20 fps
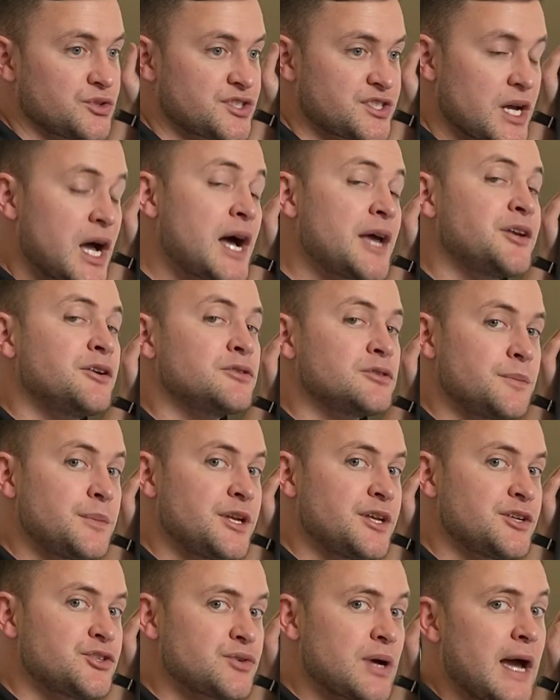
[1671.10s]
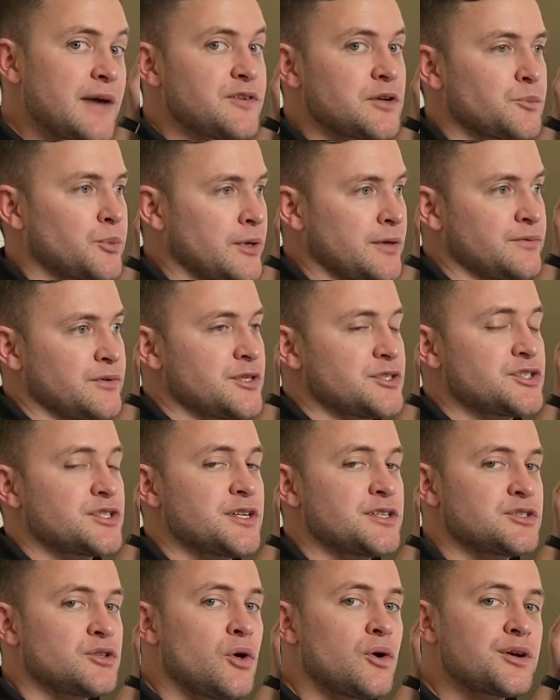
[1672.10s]
sign your limited driving privilege
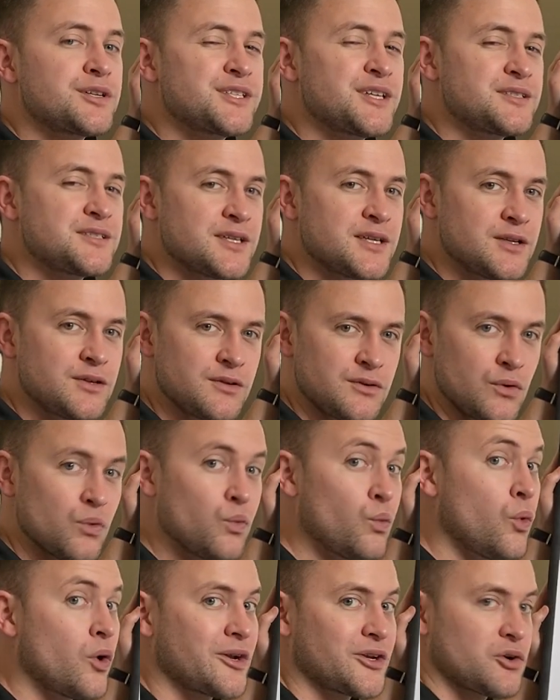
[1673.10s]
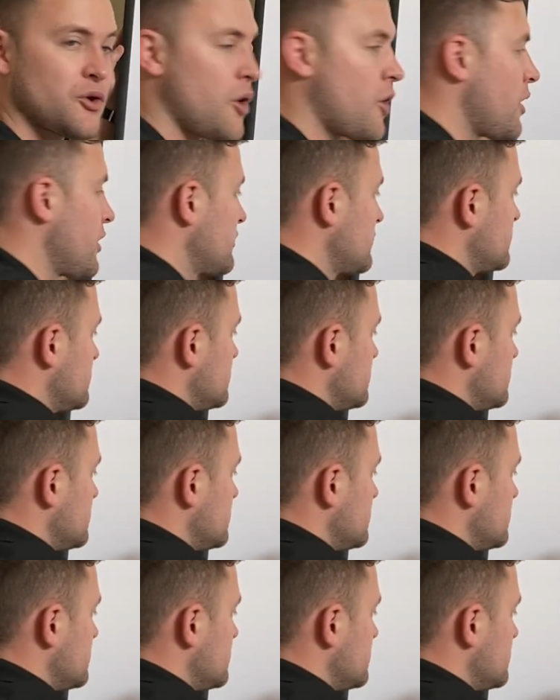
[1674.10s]
as long as it's in 1 car.